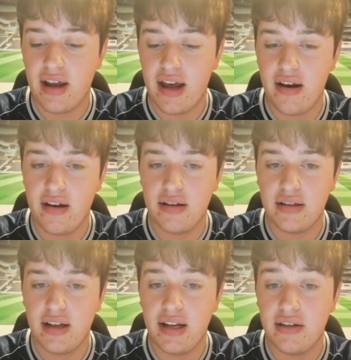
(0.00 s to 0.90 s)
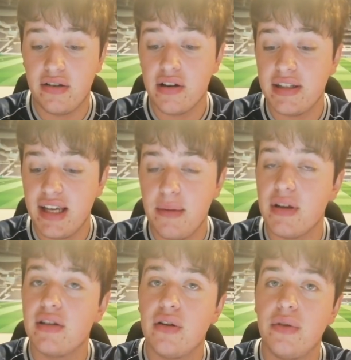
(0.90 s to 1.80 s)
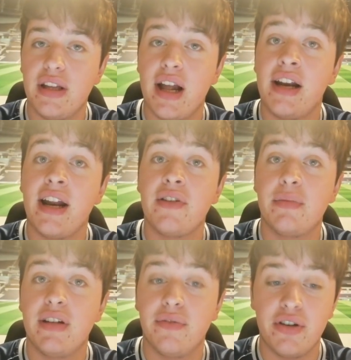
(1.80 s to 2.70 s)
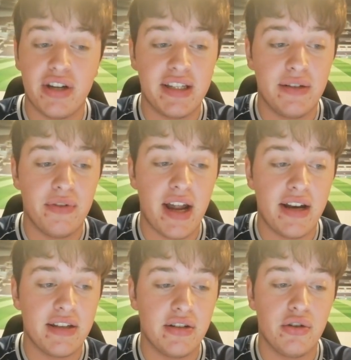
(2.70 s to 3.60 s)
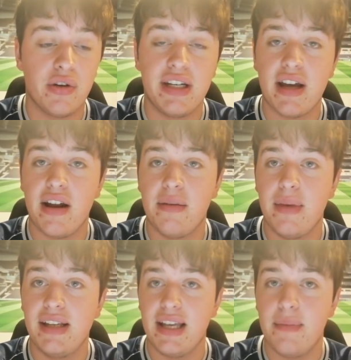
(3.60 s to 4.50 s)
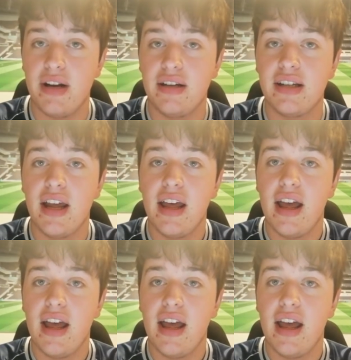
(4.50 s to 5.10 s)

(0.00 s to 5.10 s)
and it does seem as though an announcement for Gedson Fernandes to join Tottenham is imminent,